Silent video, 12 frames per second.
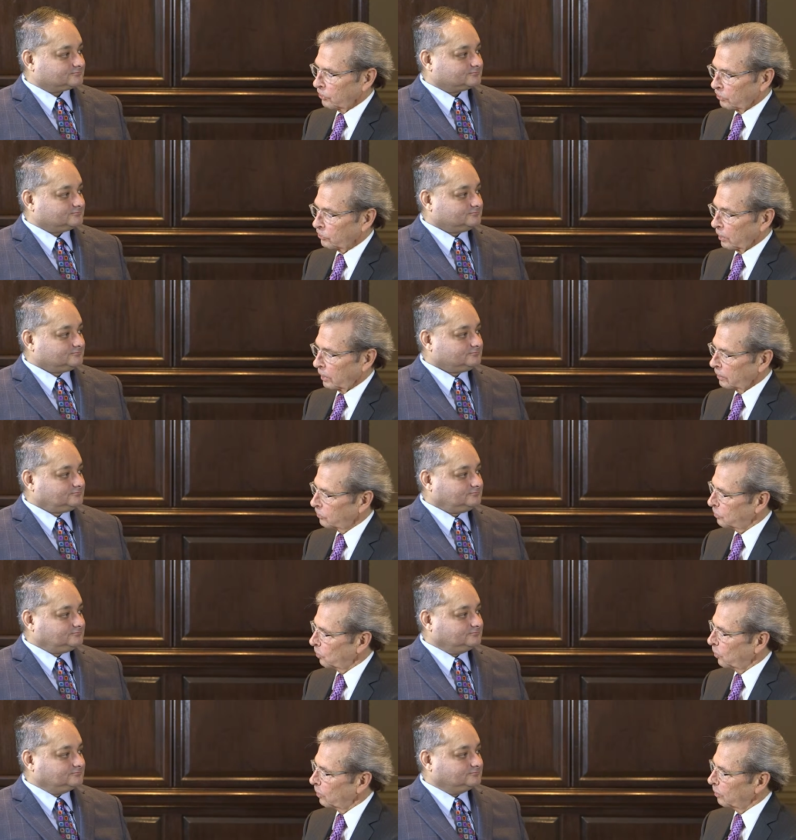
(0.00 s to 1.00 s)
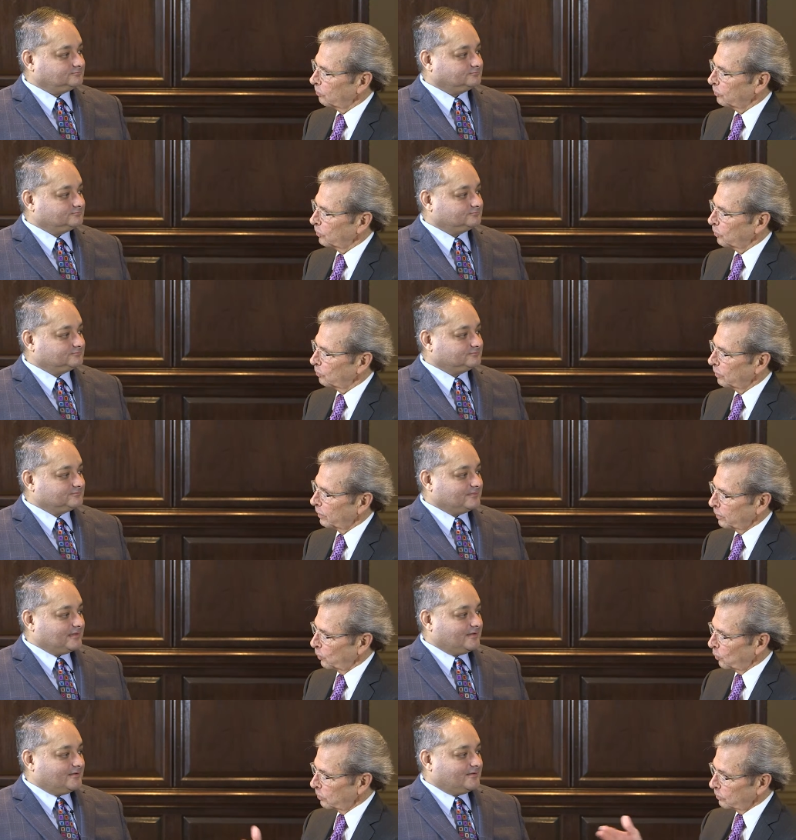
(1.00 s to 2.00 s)
Speaker 1: a, shining star in our field of
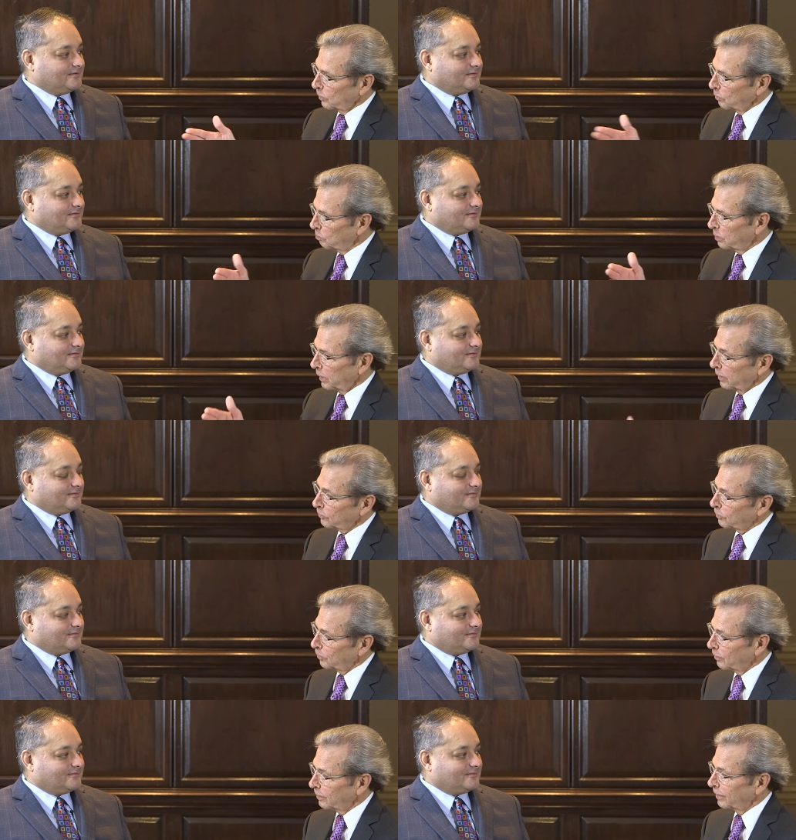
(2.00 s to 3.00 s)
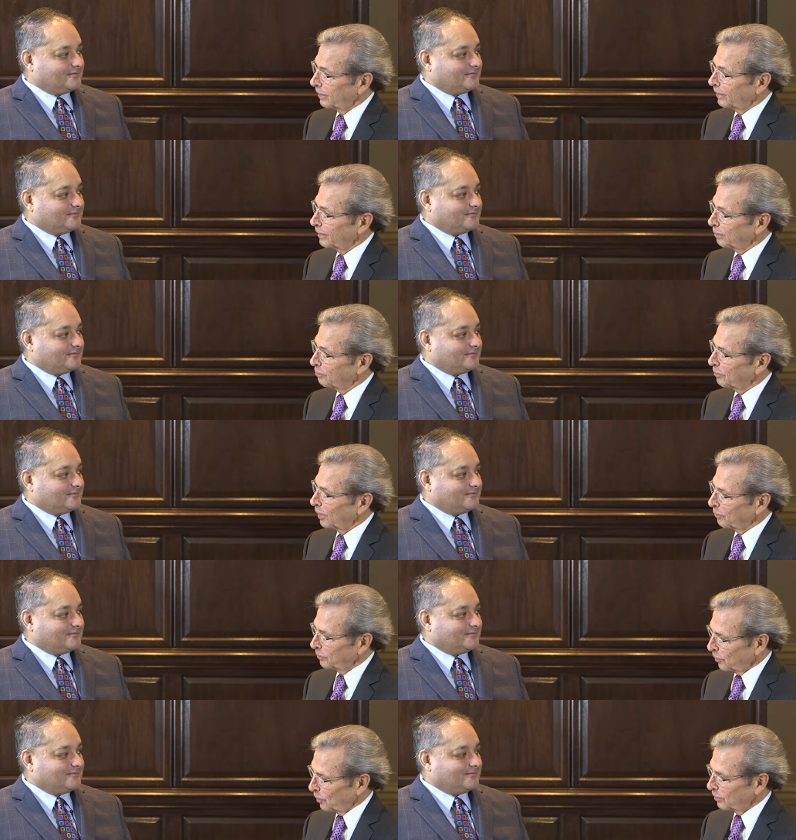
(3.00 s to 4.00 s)
echo as it impacts on uh,
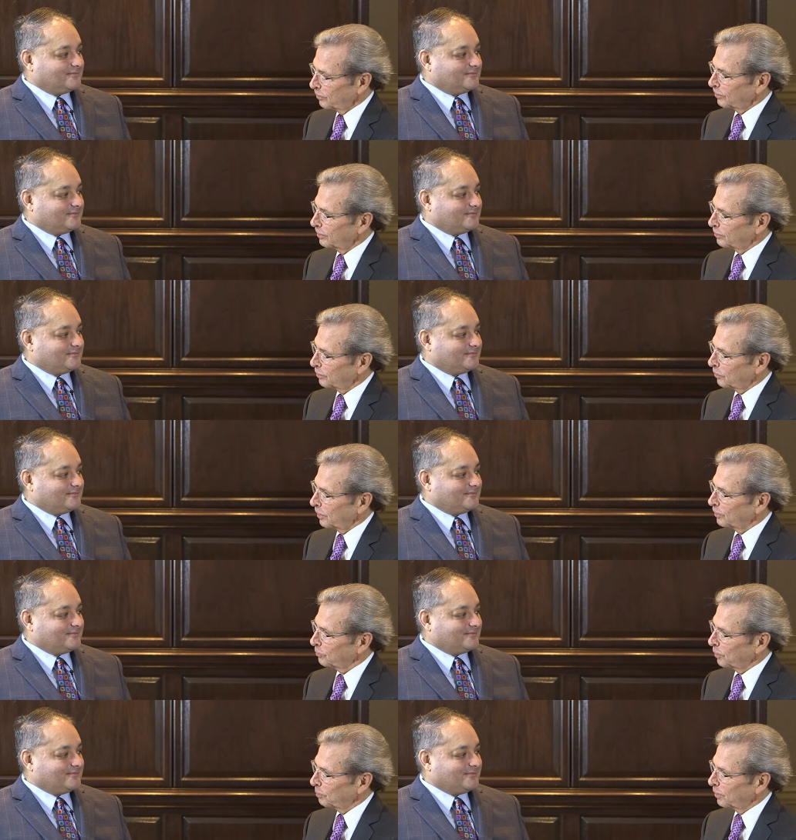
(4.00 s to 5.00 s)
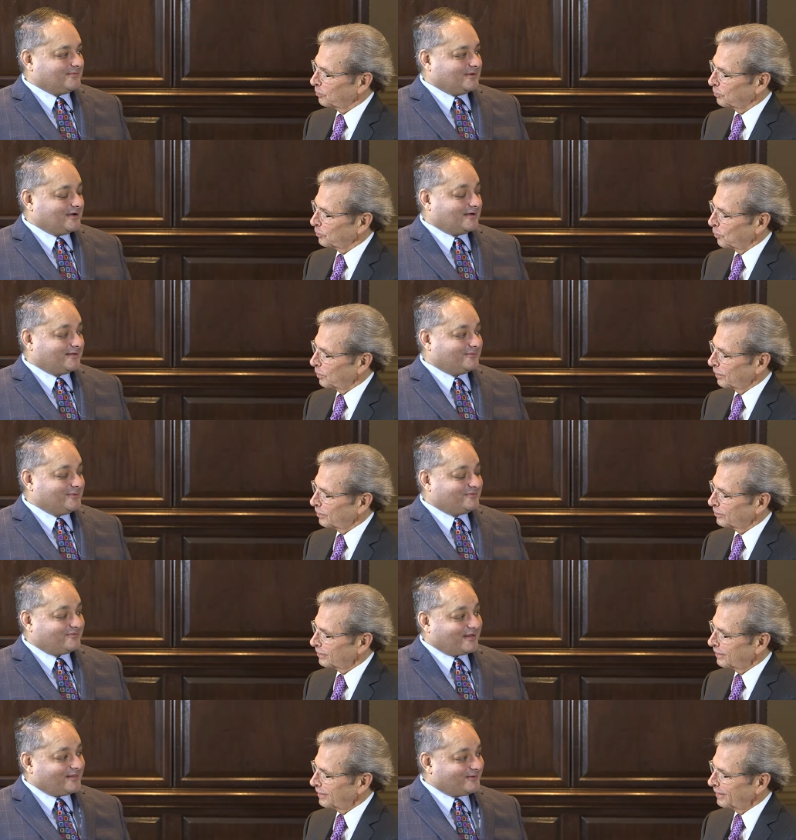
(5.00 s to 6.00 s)
valvular heart disease. So thanks very much. Well, we us.
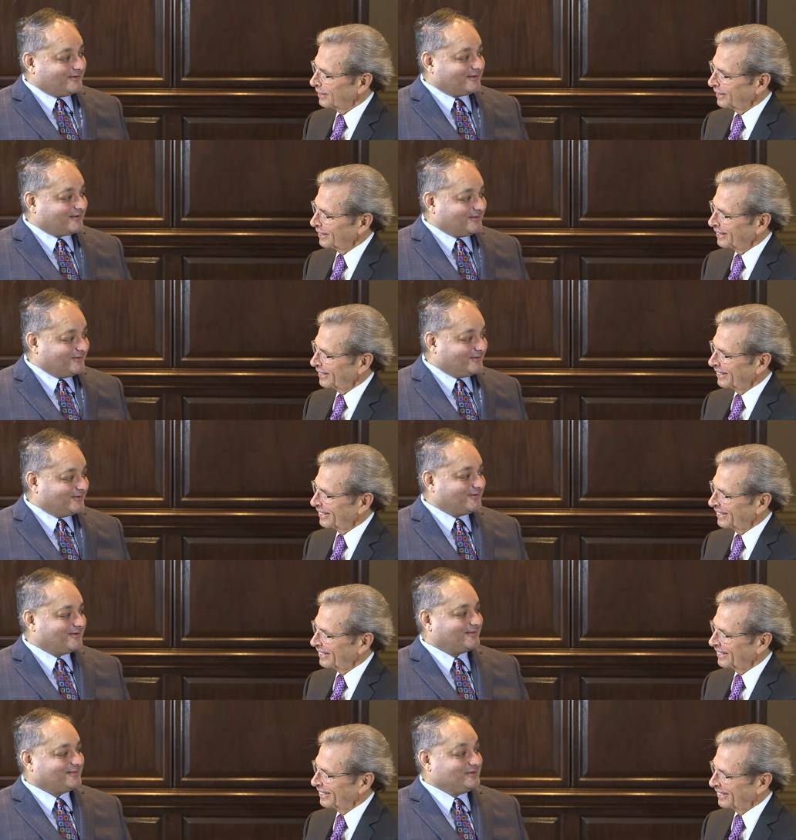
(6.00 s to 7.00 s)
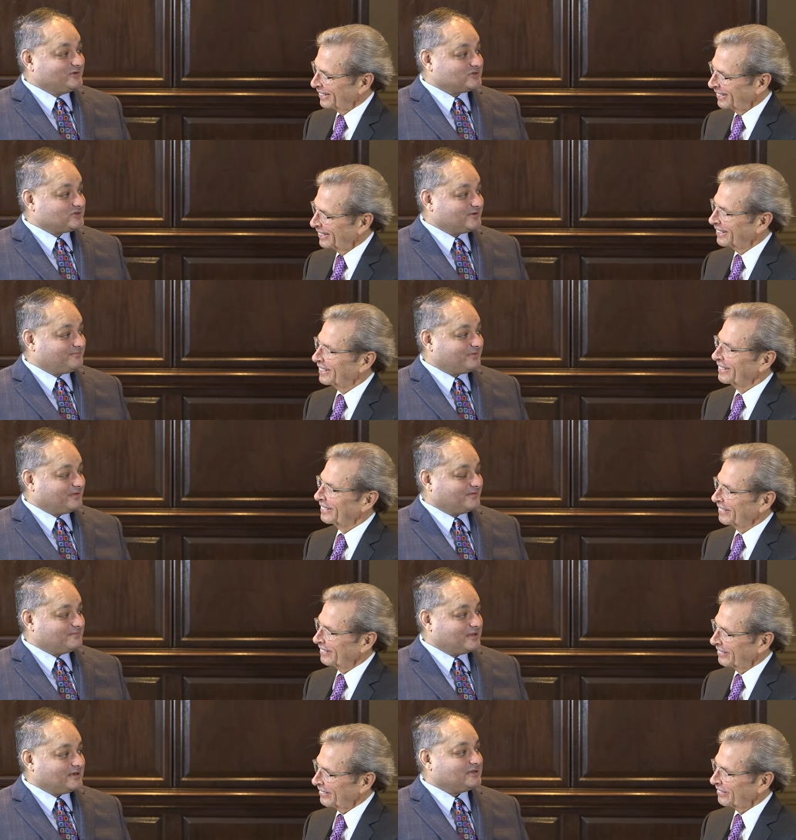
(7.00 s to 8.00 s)
Speaker 2: followed uh, your uh, leadership
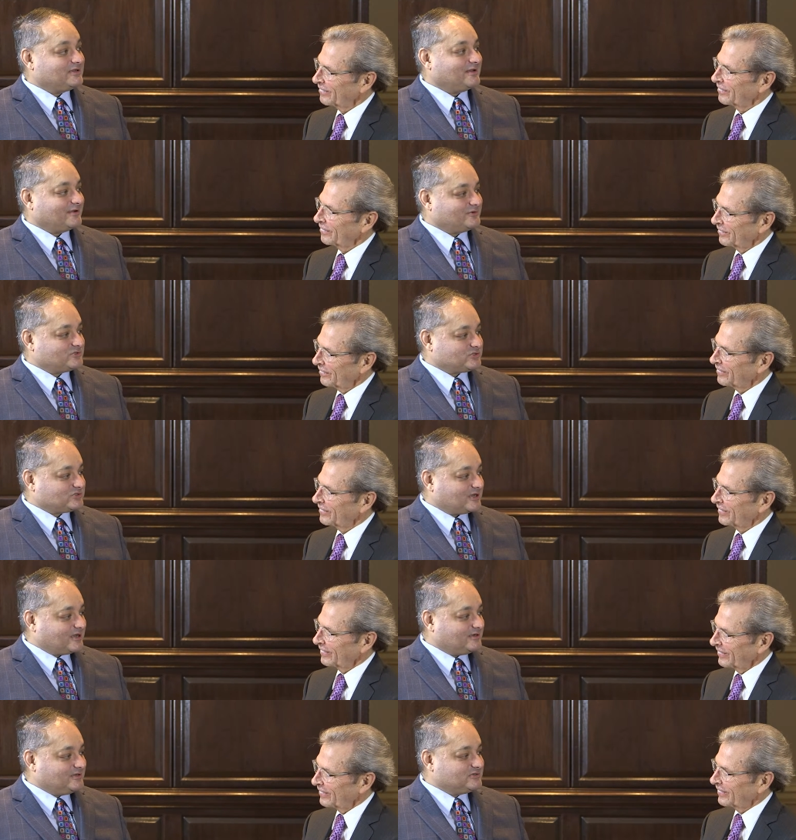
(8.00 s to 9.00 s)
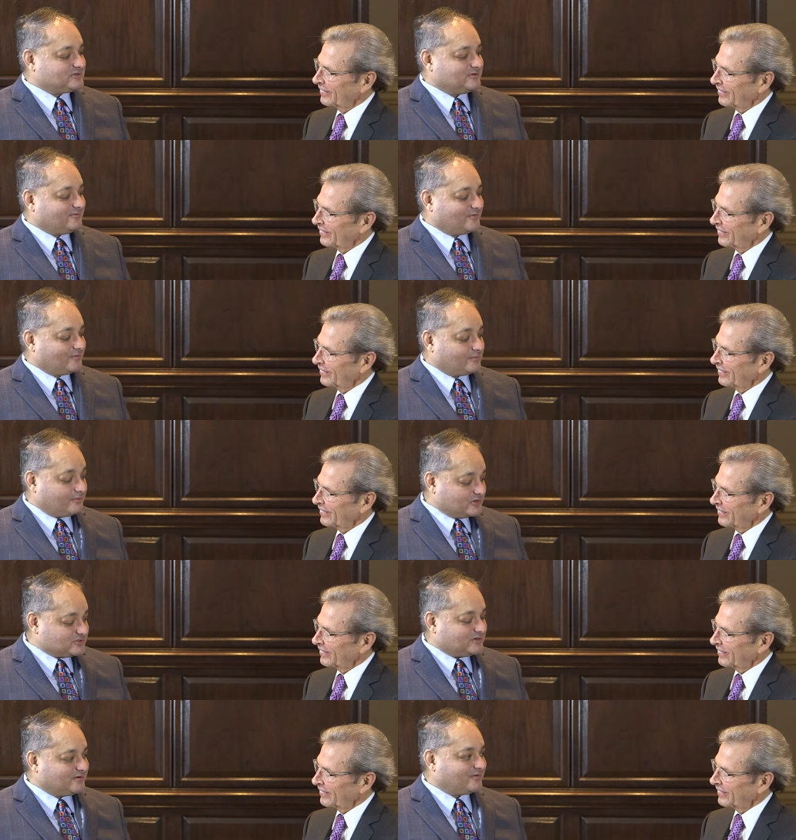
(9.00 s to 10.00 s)
in many echo societies and former
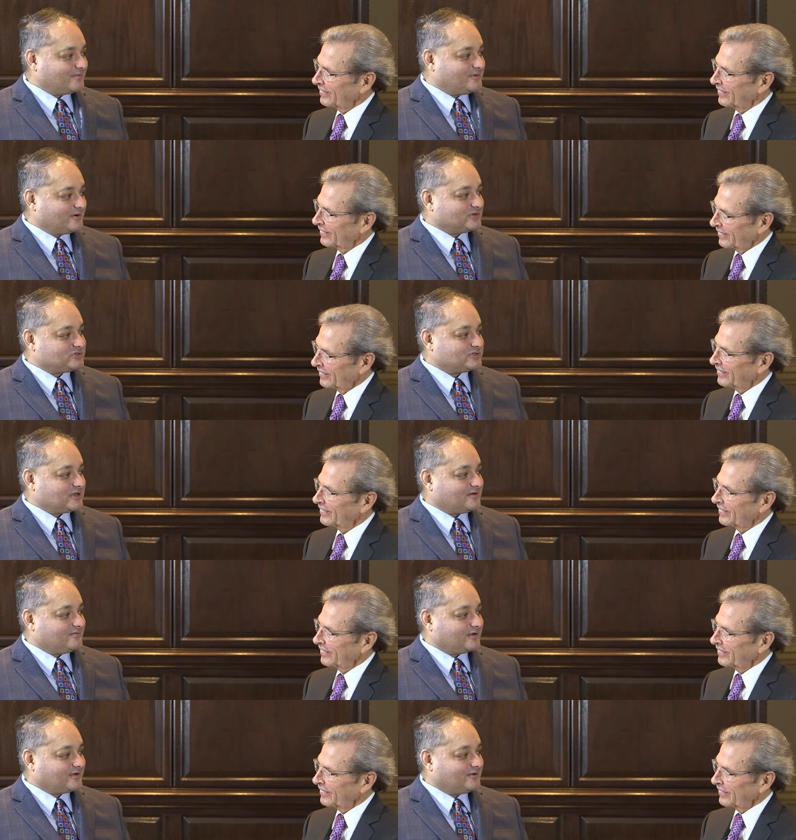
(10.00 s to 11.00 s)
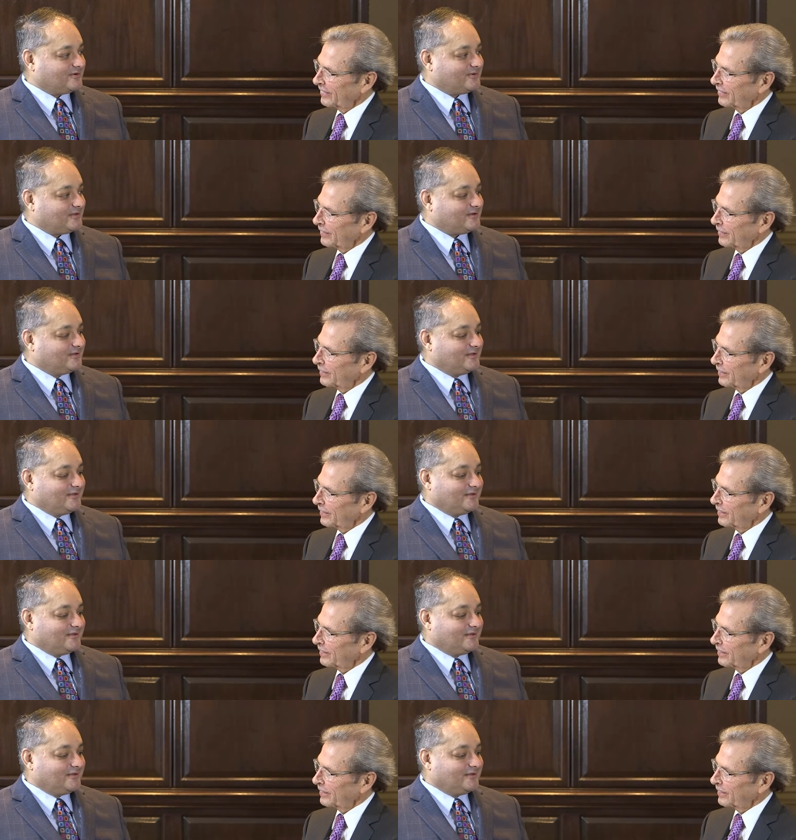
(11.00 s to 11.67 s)
president of our American Society of Echo and